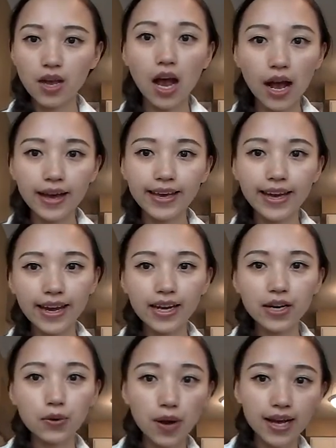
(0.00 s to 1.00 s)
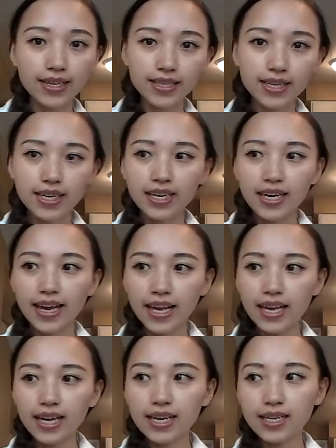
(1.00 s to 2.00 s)
I eat rice,
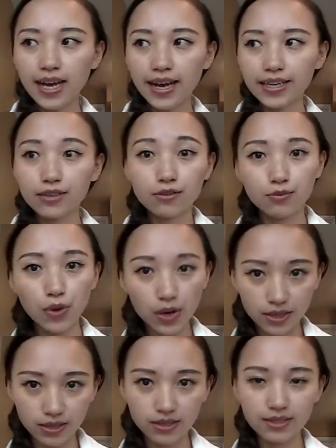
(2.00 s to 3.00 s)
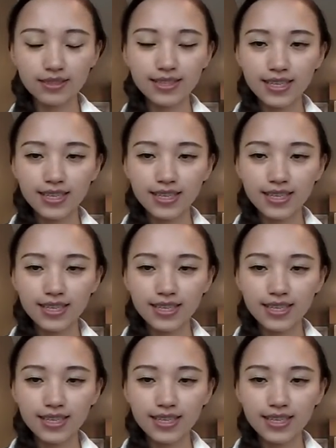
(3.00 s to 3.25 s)
he likes books.